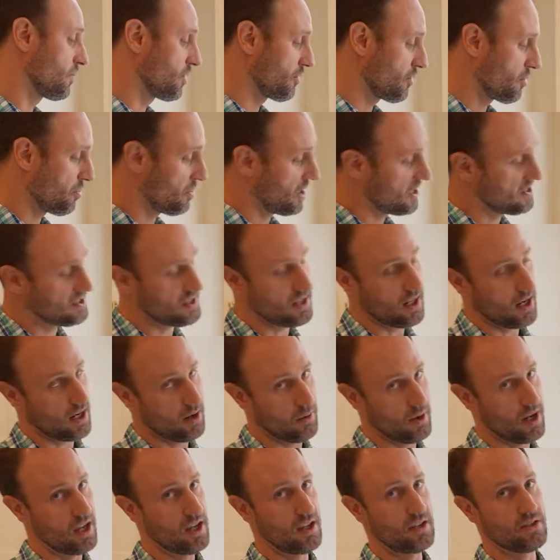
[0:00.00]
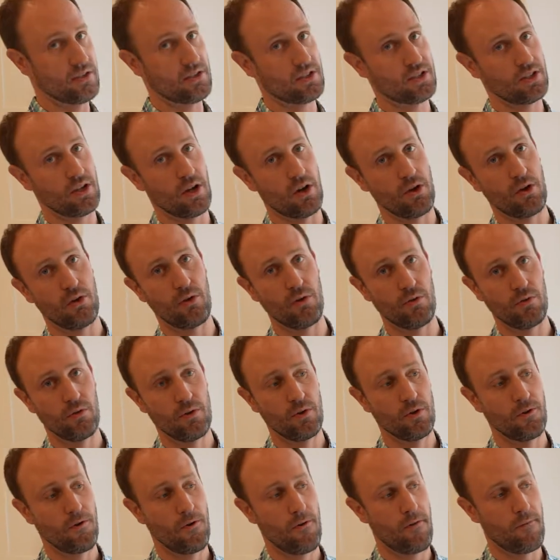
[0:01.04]
We're replacing it anyway, so
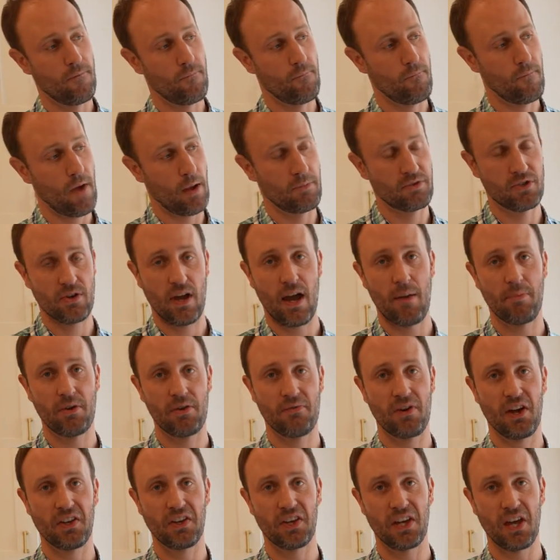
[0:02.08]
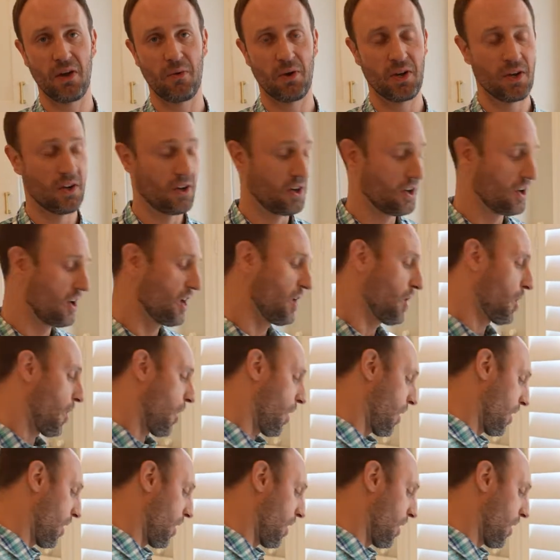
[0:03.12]
I'm so happy to finally get one. All